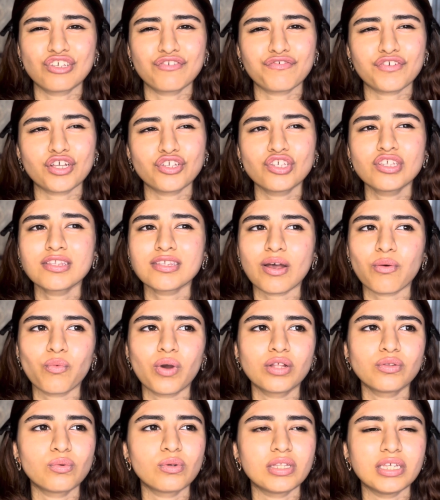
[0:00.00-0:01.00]
If you're just
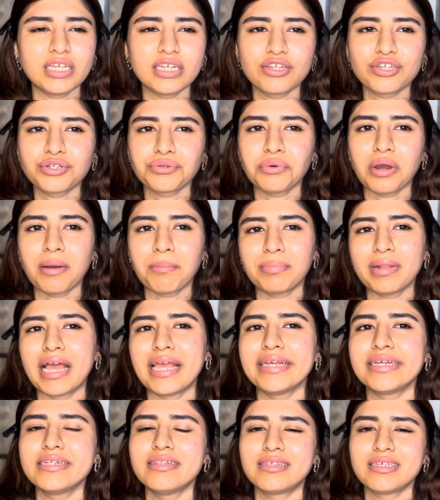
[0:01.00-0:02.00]
someone who need to
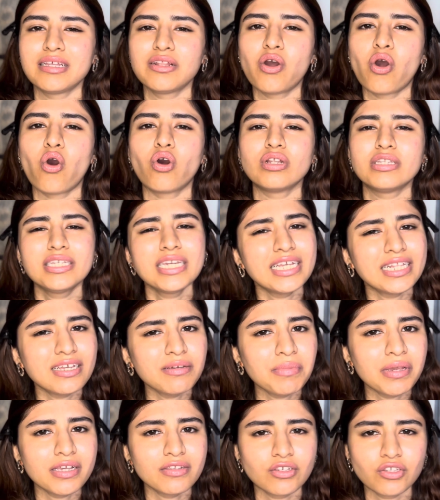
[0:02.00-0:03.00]
apply concealer on daily
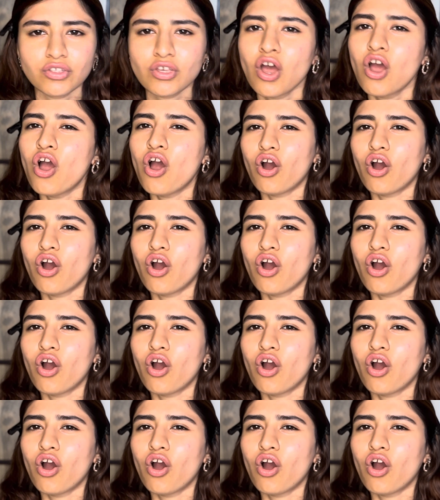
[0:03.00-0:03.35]
basis